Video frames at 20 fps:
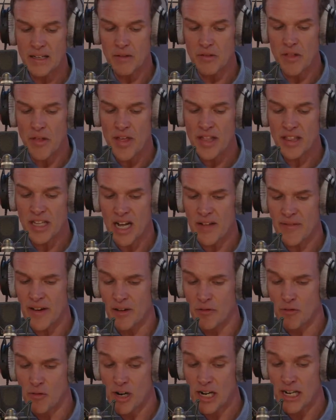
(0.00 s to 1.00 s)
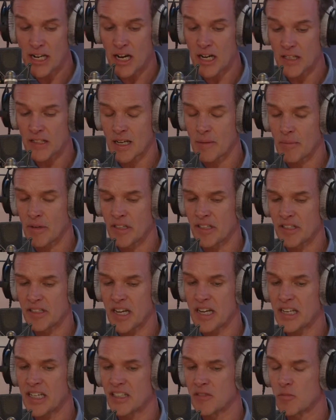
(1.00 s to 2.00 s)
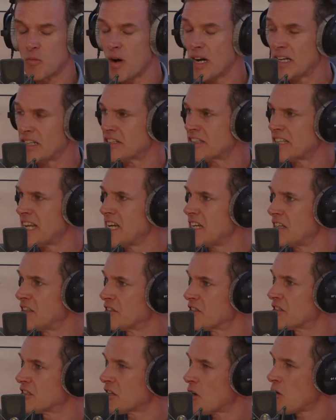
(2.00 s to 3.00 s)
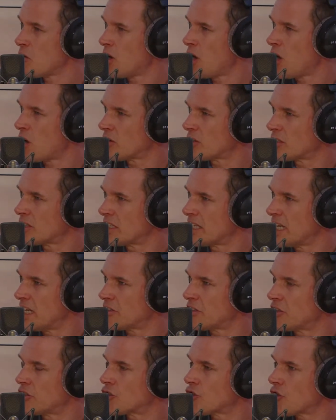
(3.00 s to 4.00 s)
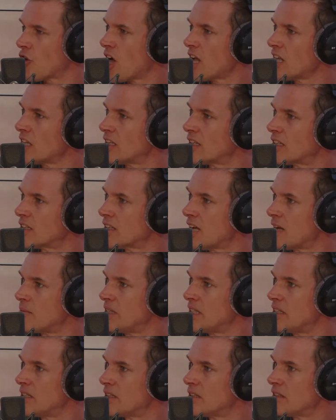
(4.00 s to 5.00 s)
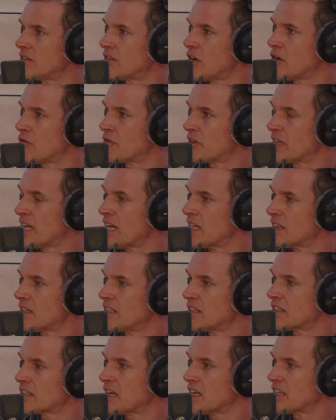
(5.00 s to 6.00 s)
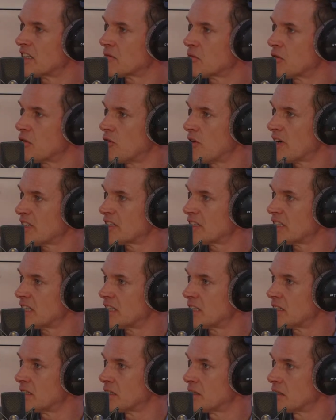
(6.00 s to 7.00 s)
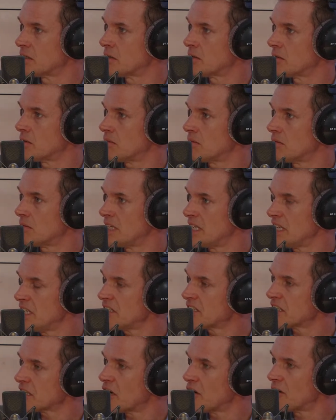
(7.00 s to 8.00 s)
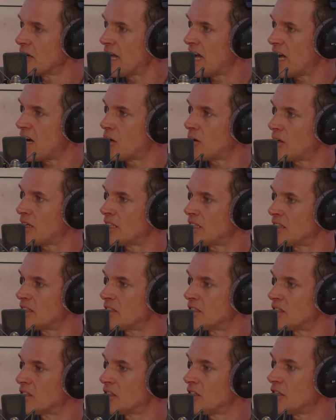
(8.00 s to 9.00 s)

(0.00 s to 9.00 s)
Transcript: thing that I've had a really hard time understanding is why it's taken so long to get to trial. I mean, don't forget these guys were arrested years ago now, and